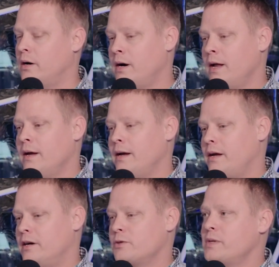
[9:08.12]
So,
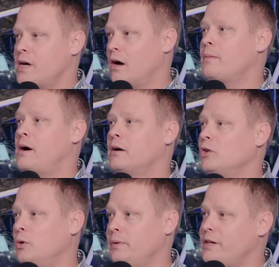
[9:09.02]
as we talk about
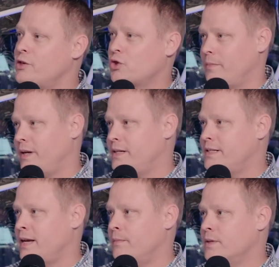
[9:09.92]
globally
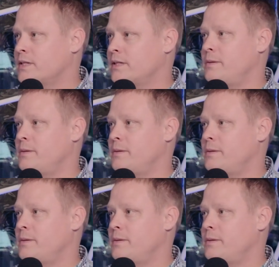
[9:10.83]
distributed teams,